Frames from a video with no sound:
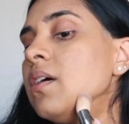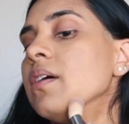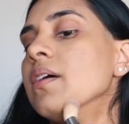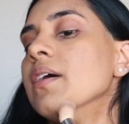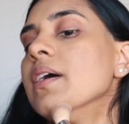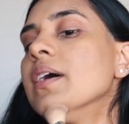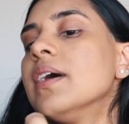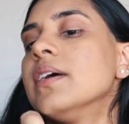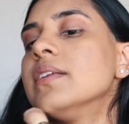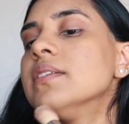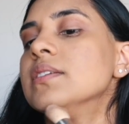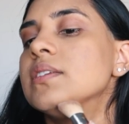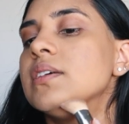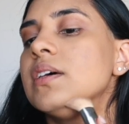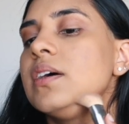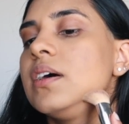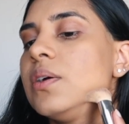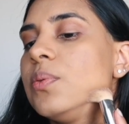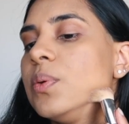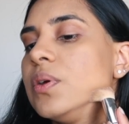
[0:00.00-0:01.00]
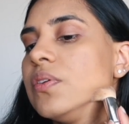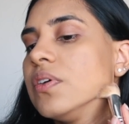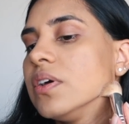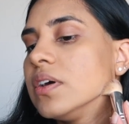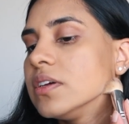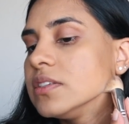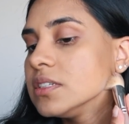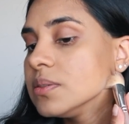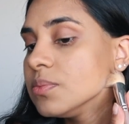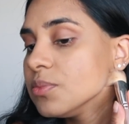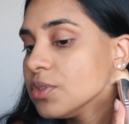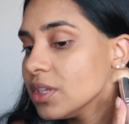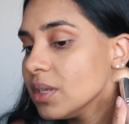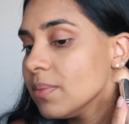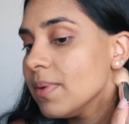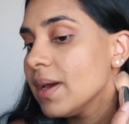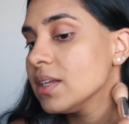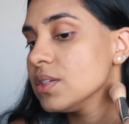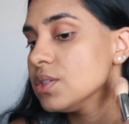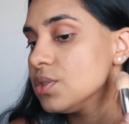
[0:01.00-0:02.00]
And we've heard some really
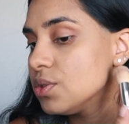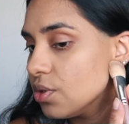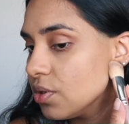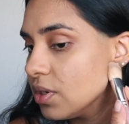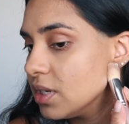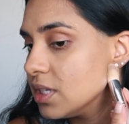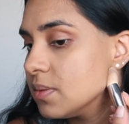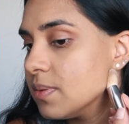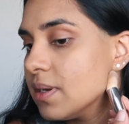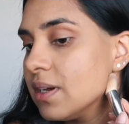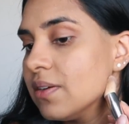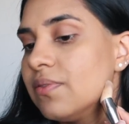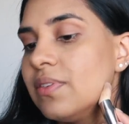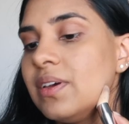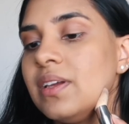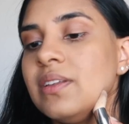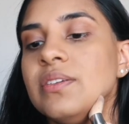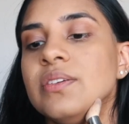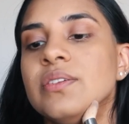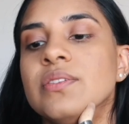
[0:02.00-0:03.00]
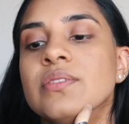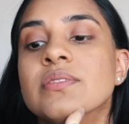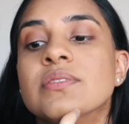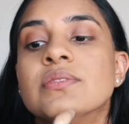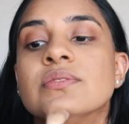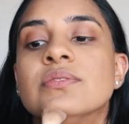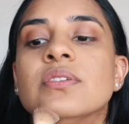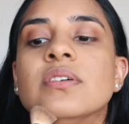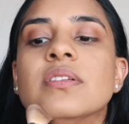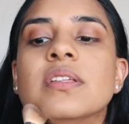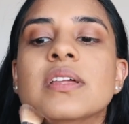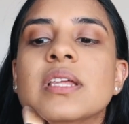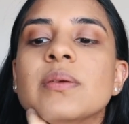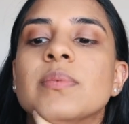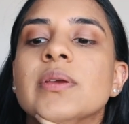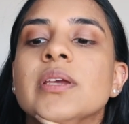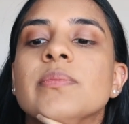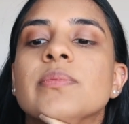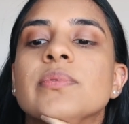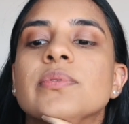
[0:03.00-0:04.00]
bad stories about venues not letting
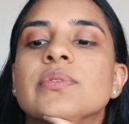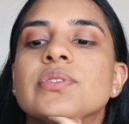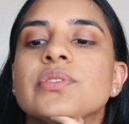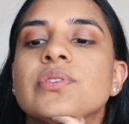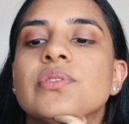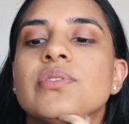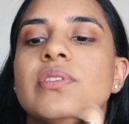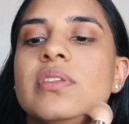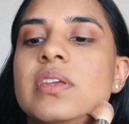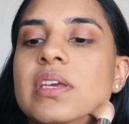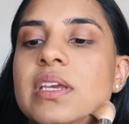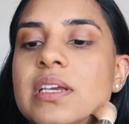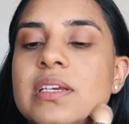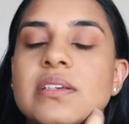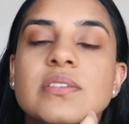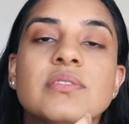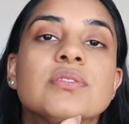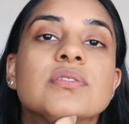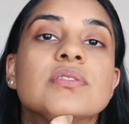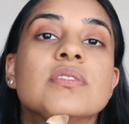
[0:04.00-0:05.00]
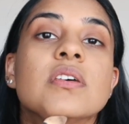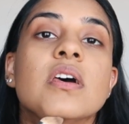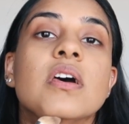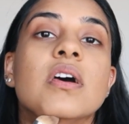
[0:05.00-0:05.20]
people do things.